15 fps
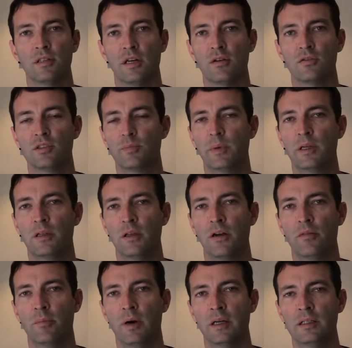I don't spend a lot
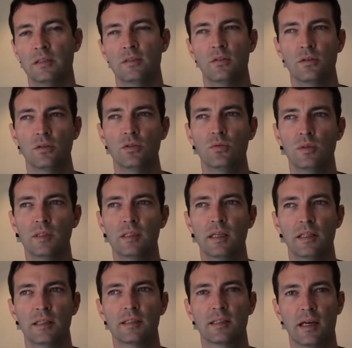of money. So you would say
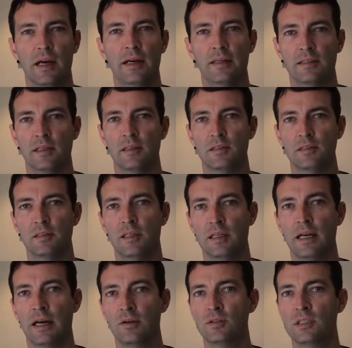this guy is a
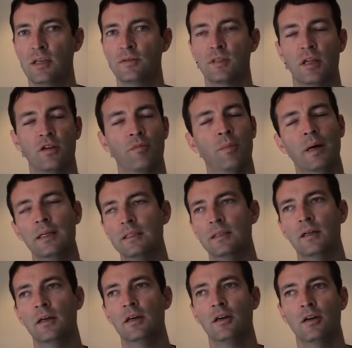guy who saves a lot of money.
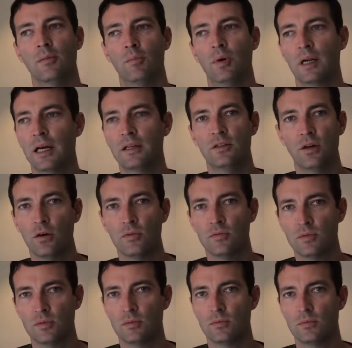But I don't.
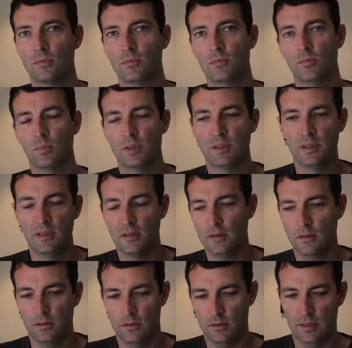But
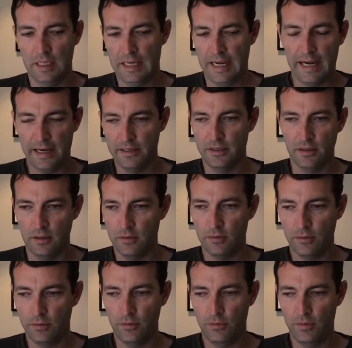then I had to
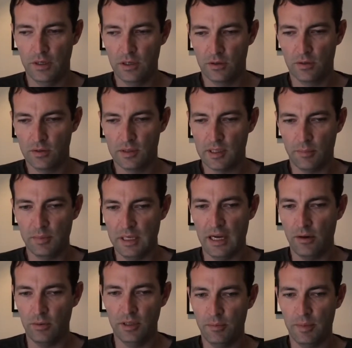figure something
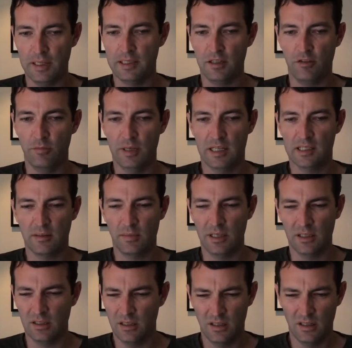out myself, because I'm
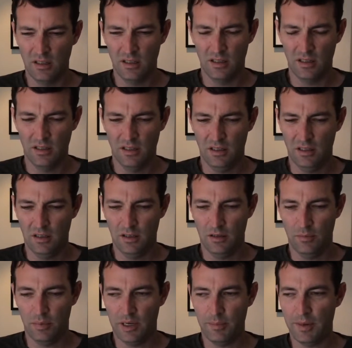like,
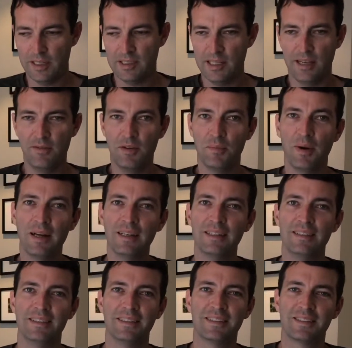but I'm not saving
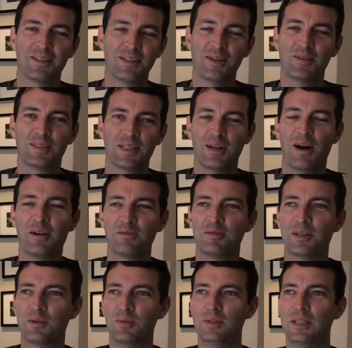money. So there was a
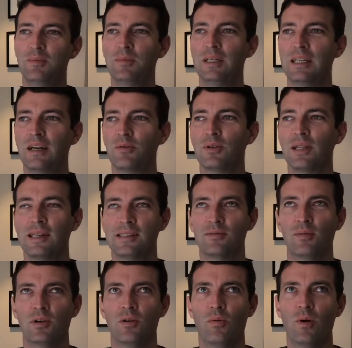conflict within me, and I realized
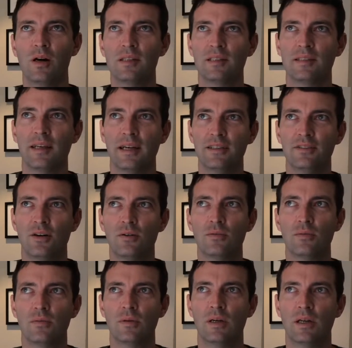what it was is I
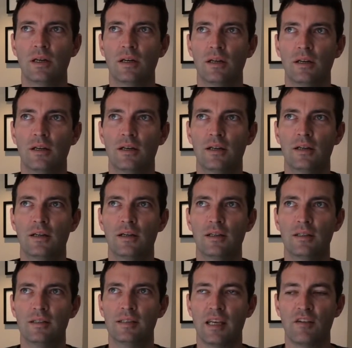don't
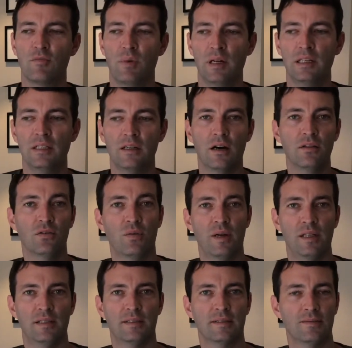save money in other
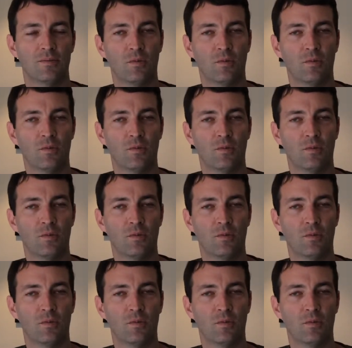ways.